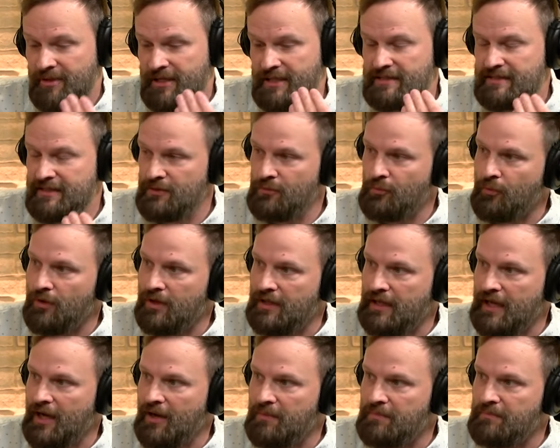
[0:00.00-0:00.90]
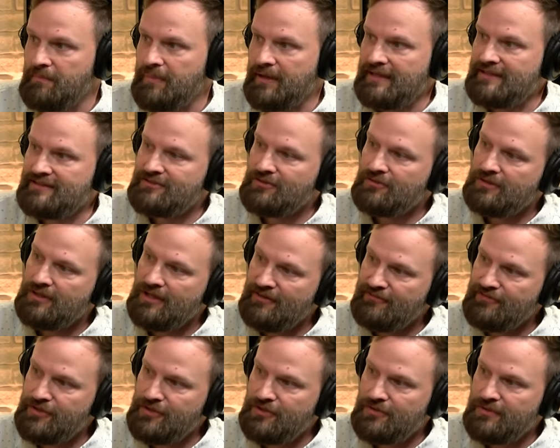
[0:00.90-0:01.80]
and it didn't work out, but I still
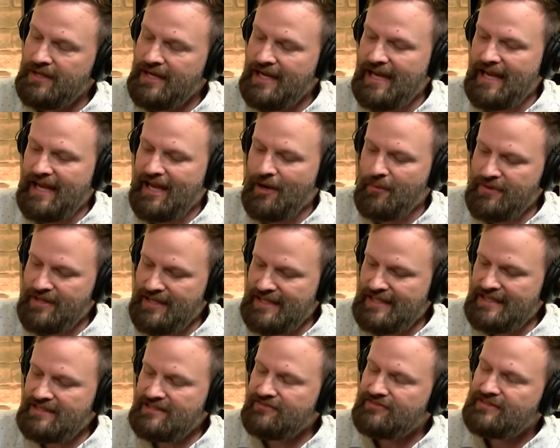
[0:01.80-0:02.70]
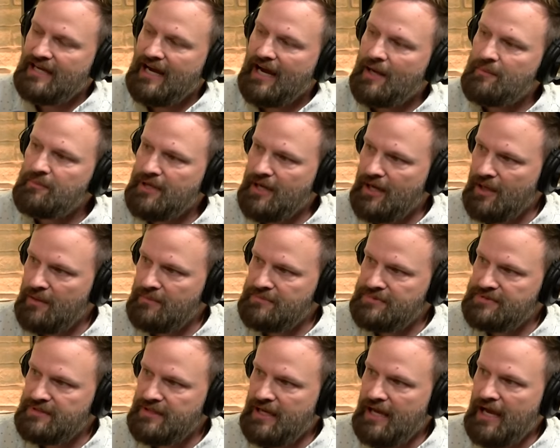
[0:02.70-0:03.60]
love you. And when the end of time
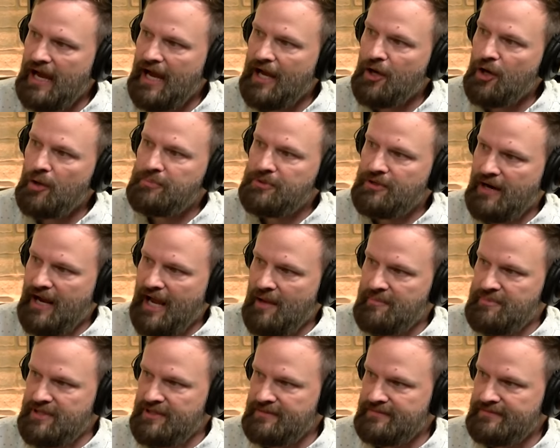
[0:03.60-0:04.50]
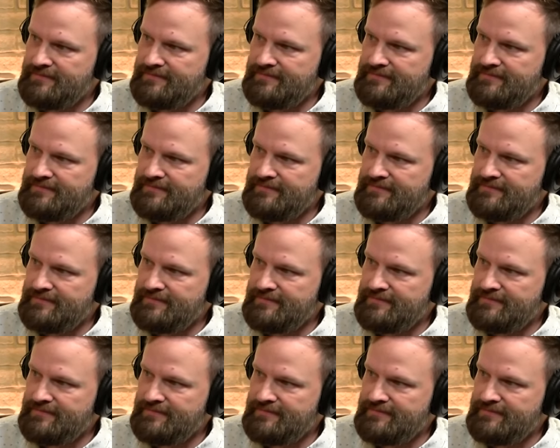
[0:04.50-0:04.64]
comes, I hope you're happy.